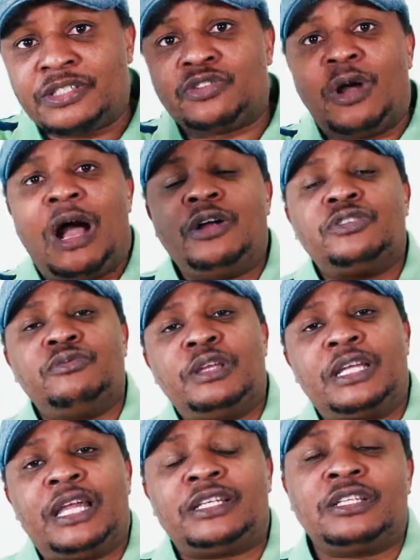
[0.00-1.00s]
So how do we
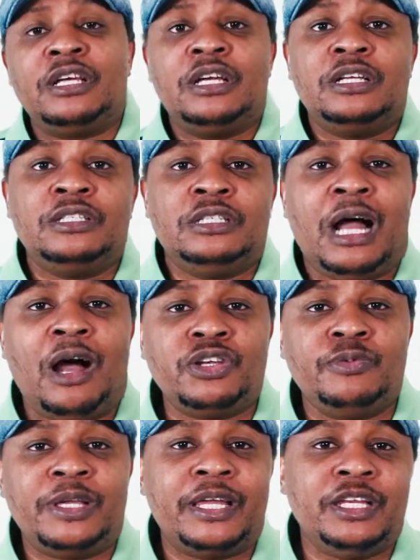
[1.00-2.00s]
get
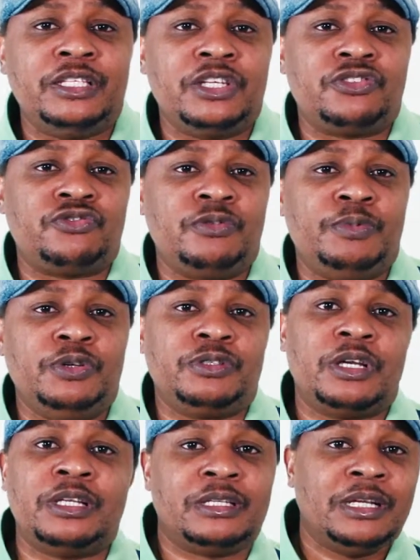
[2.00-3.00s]
it
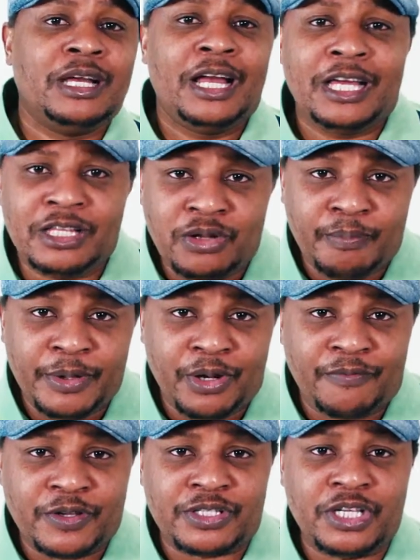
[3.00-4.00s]
distributed? A little bit
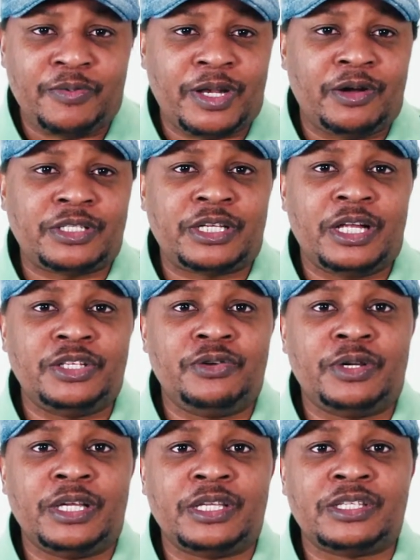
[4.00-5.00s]
of a secret I'll tell
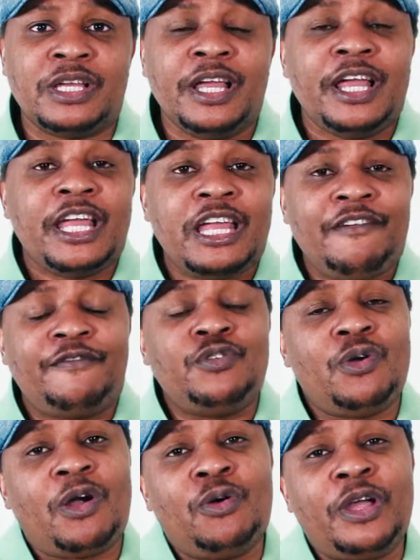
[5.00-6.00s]
you is, if
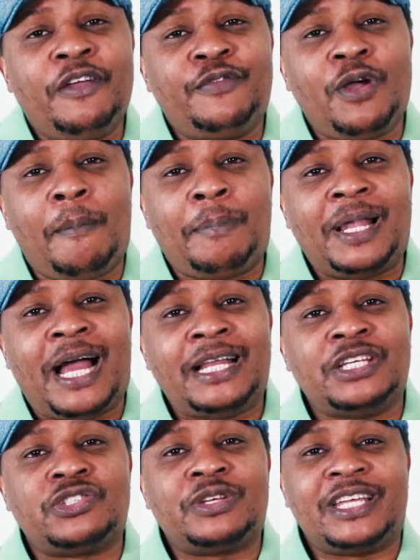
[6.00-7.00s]
your
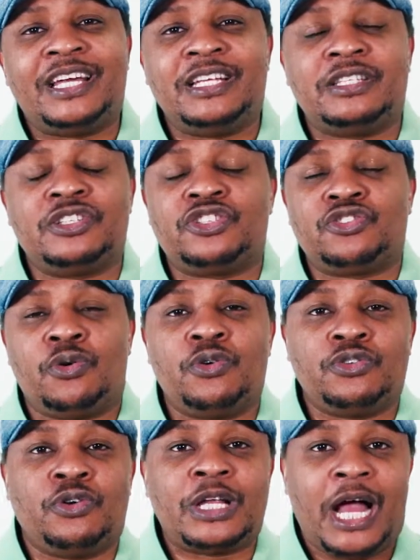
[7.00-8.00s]
plan is to get it
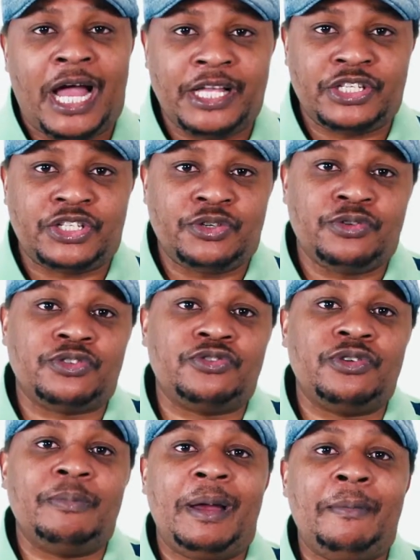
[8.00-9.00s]
sold on iTunes,
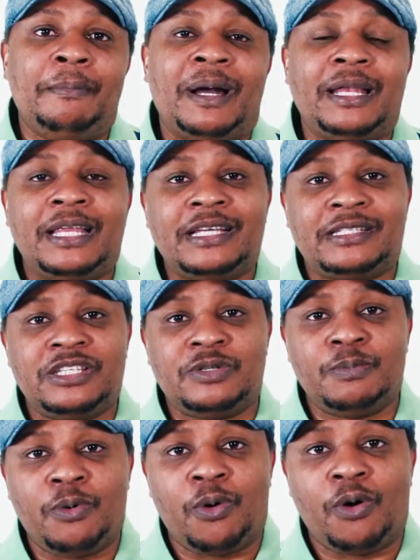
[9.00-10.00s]
remember, less is
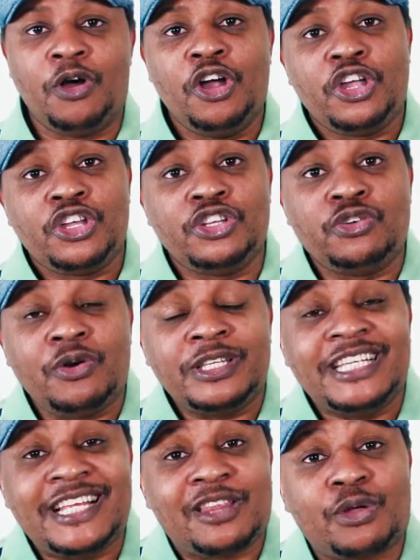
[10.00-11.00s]
more. You don't
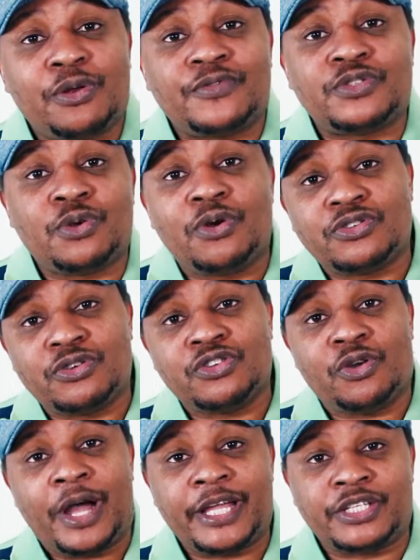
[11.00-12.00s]
need a lot of songs on
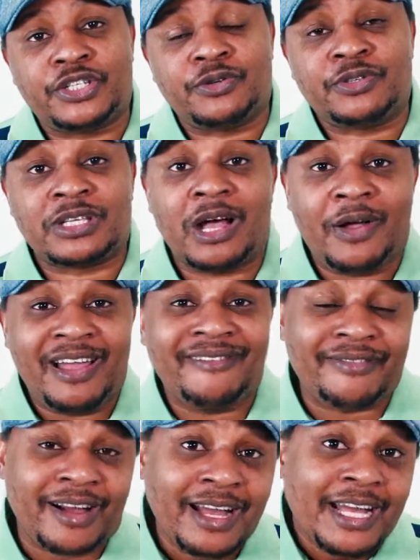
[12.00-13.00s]
your iTunes.
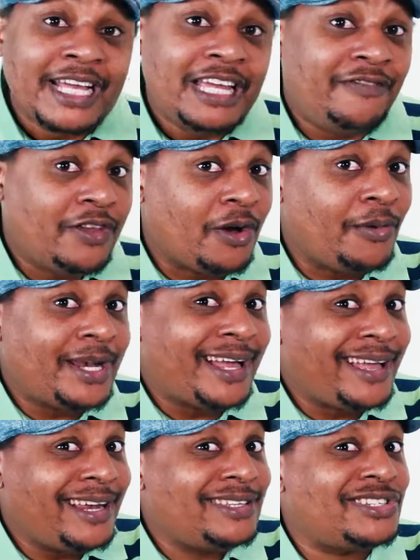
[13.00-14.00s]
However, if you're going to
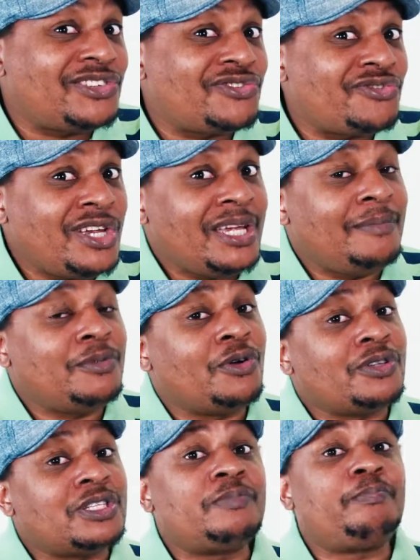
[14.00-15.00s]
get it streamed
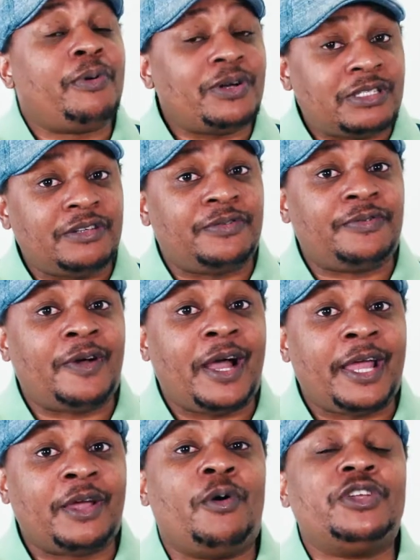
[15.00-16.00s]
on
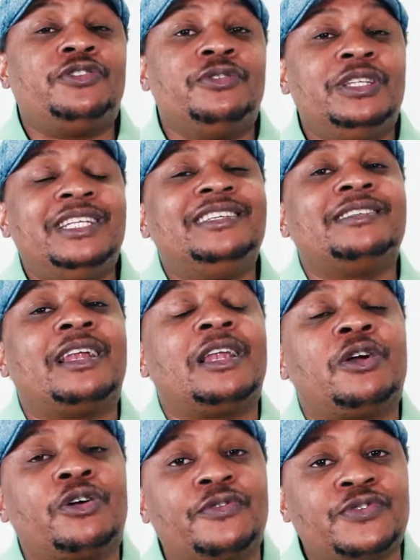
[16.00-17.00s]
Spotify, what you need is a
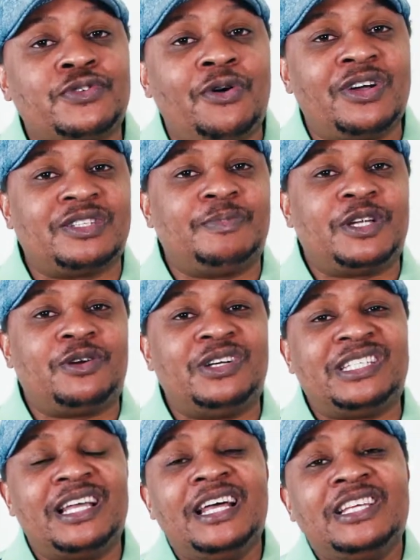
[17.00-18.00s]
lot of songs,
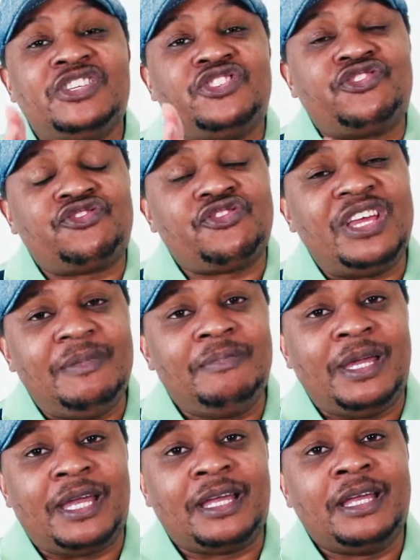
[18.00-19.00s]
because
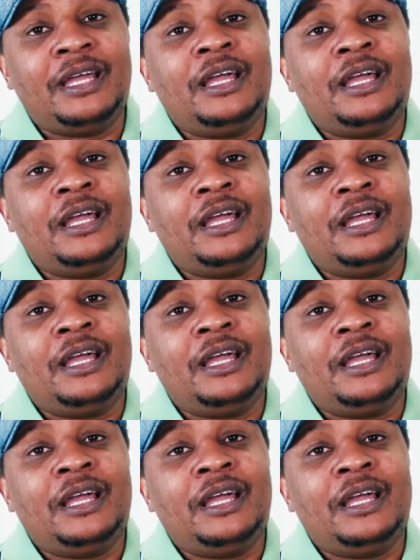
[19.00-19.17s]
streaming